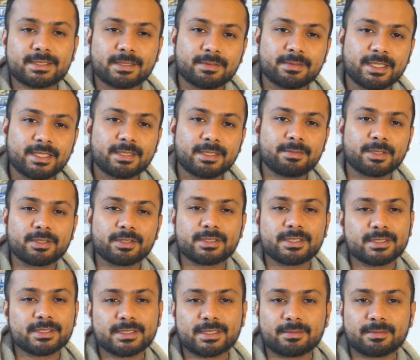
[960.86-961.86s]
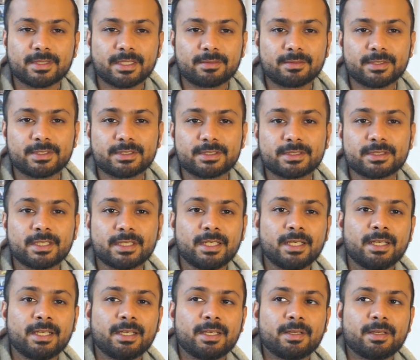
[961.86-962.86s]
sublet it, because this is something which
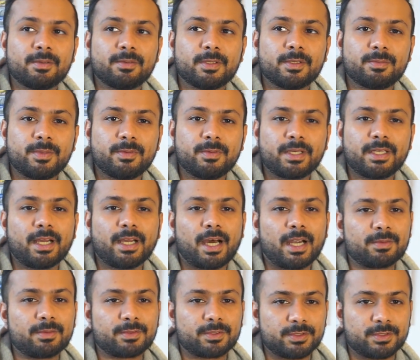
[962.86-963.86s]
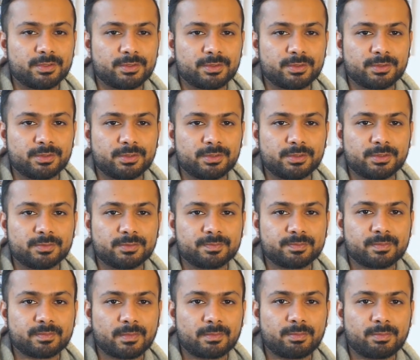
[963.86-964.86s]
will be very hard for you to
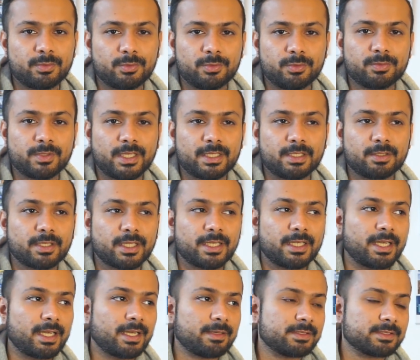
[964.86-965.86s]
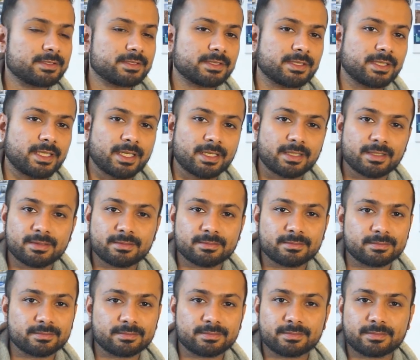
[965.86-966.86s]
prove that, okay, I was
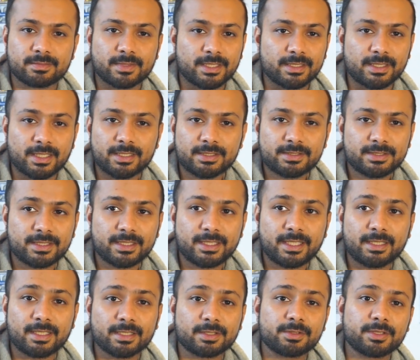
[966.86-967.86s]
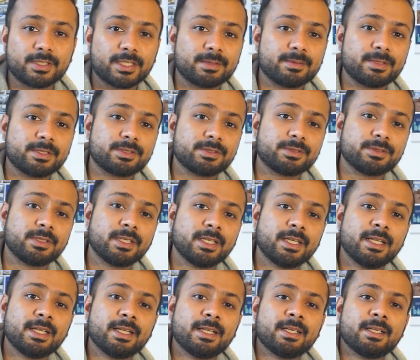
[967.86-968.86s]
in another city and I couldn't able to
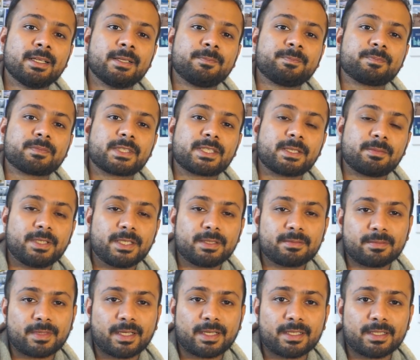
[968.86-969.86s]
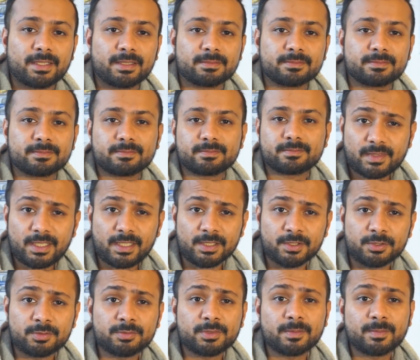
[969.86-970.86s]
sublet my
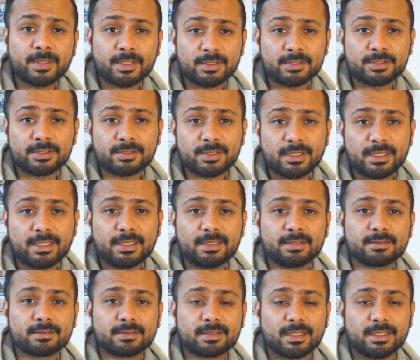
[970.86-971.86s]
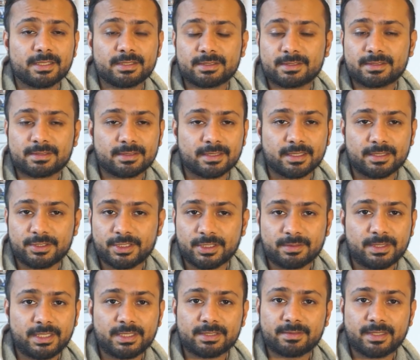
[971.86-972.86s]
room, because usually it's in
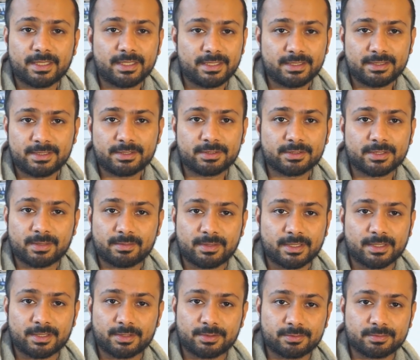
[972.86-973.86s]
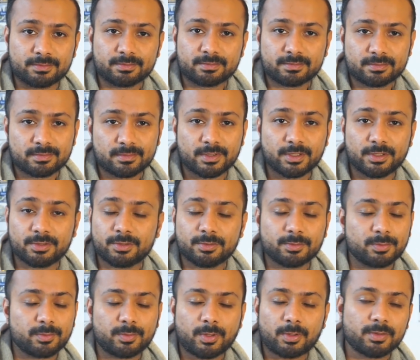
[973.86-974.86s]
Germany it's very easy to sublet a room. You're
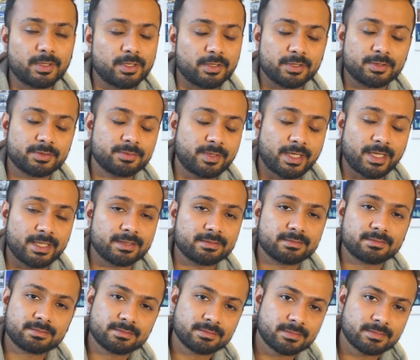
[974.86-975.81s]
probably going to find